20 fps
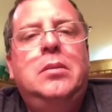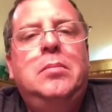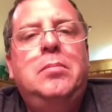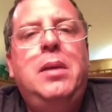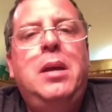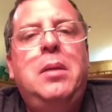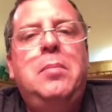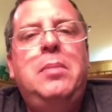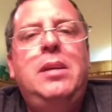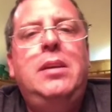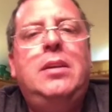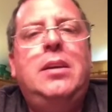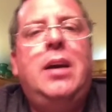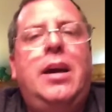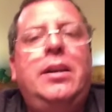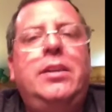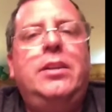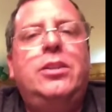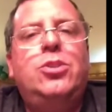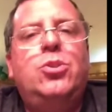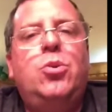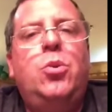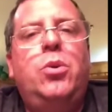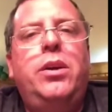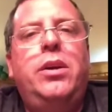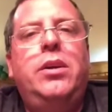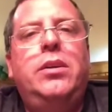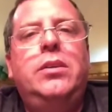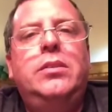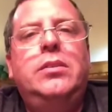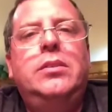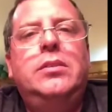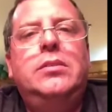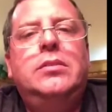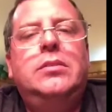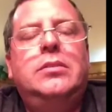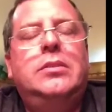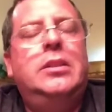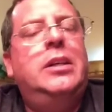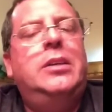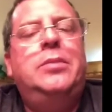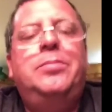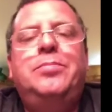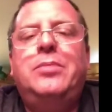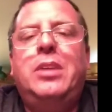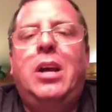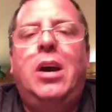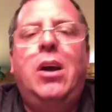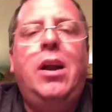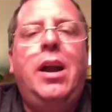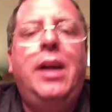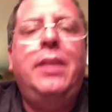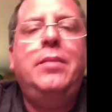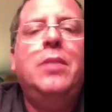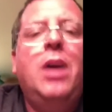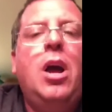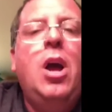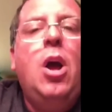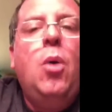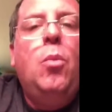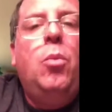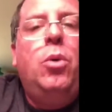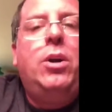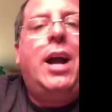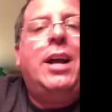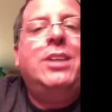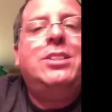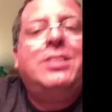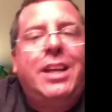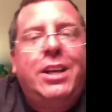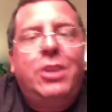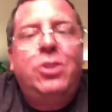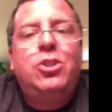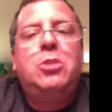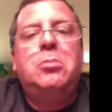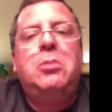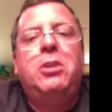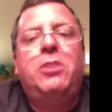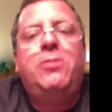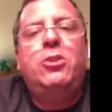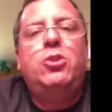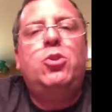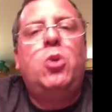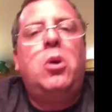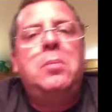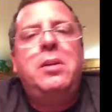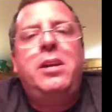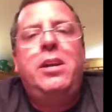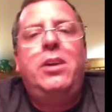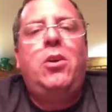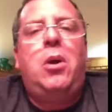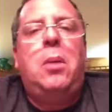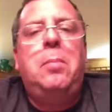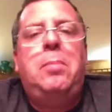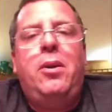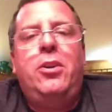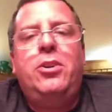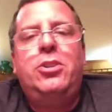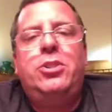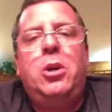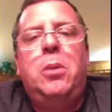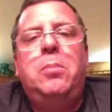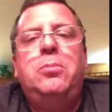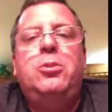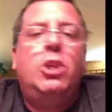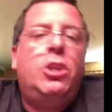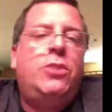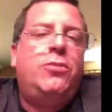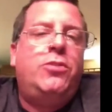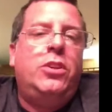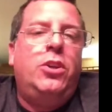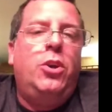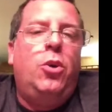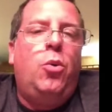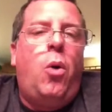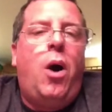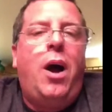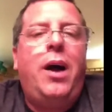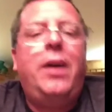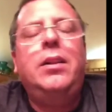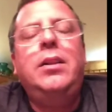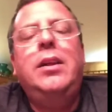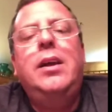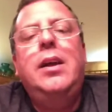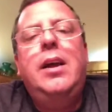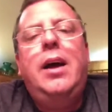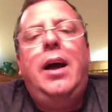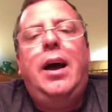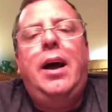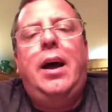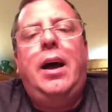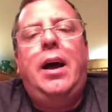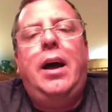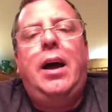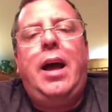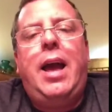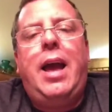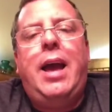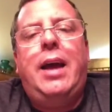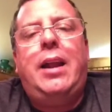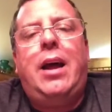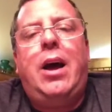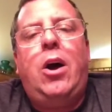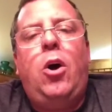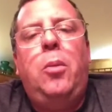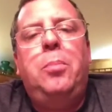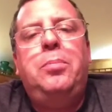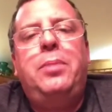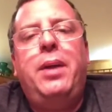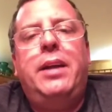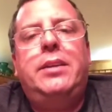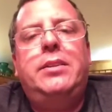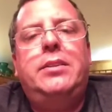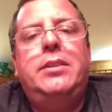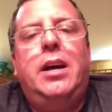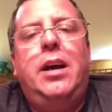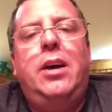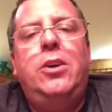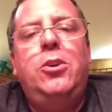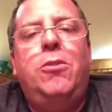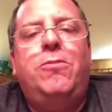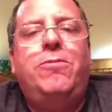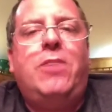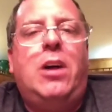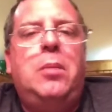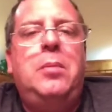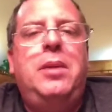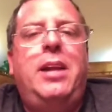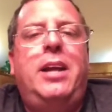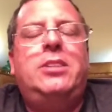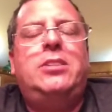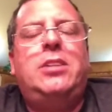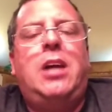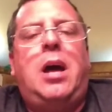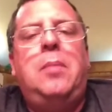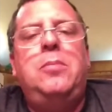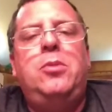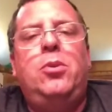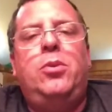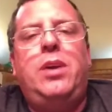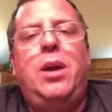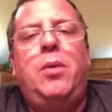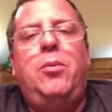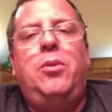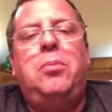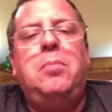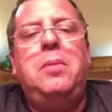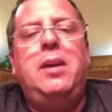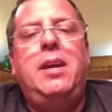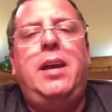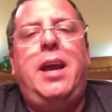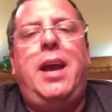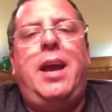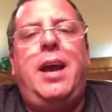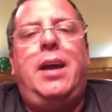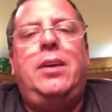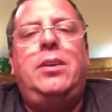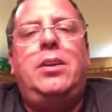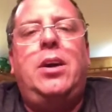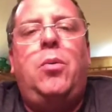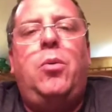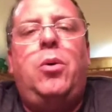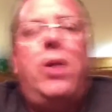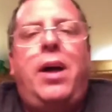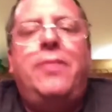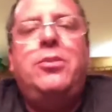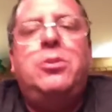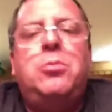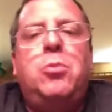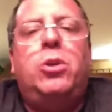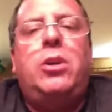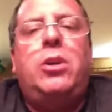Maybe? Kinda? Sorta? No? All right. Well, guys, thank you so much for joining me here on Periscope just for a little while. And I hope that you'll follow me next time. You'll get with me, and we'll have some more